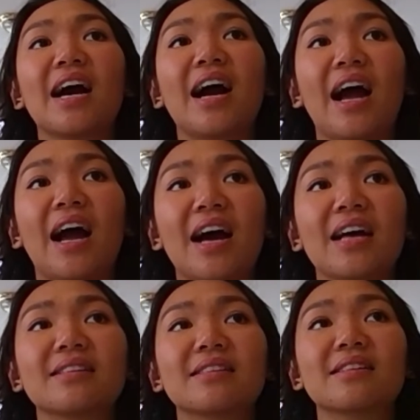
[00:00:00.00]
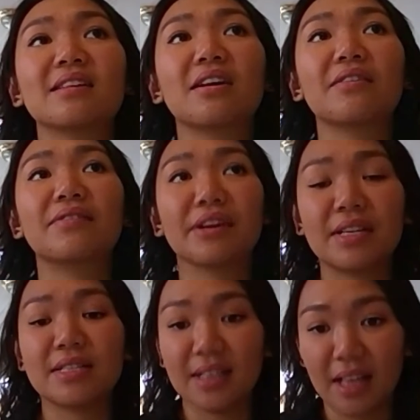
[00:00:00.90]
had a very
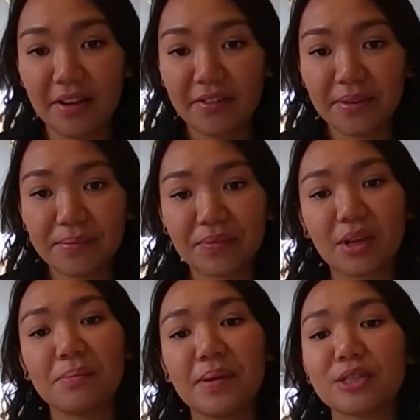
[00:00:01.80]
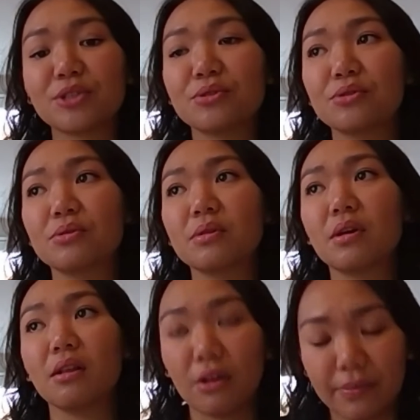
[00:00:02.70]
easy life compared to a
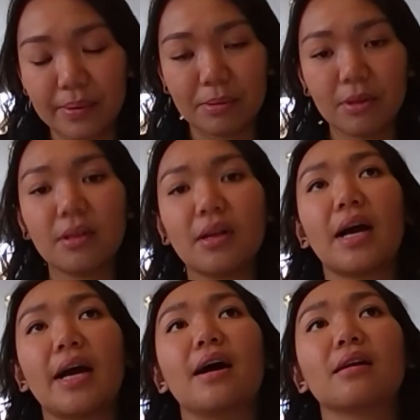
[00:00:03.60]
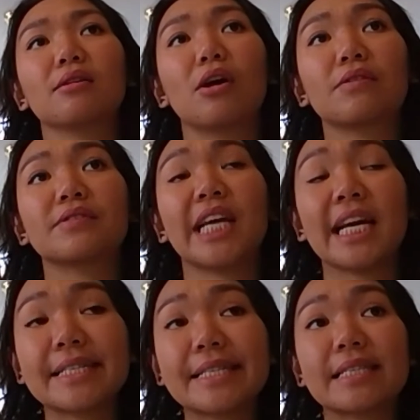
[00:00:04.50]
lot of people. I had a lot of
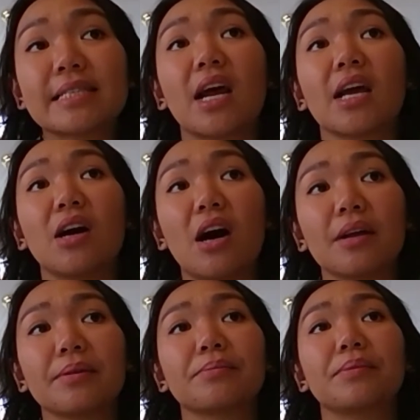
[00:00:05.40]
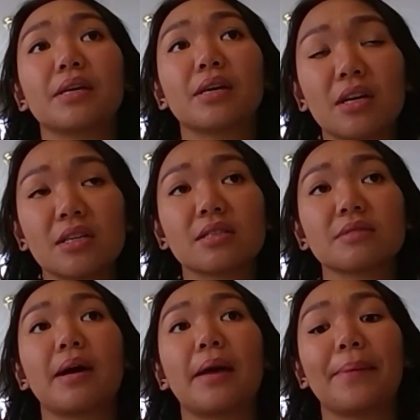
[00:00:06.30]
chances that I got because
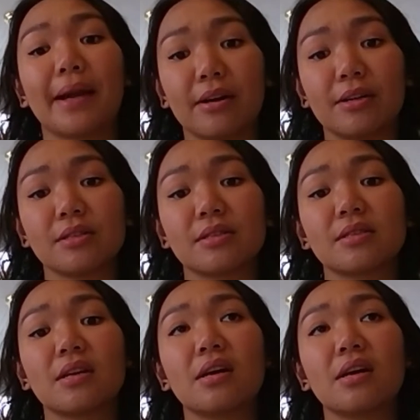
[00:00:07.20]
my parents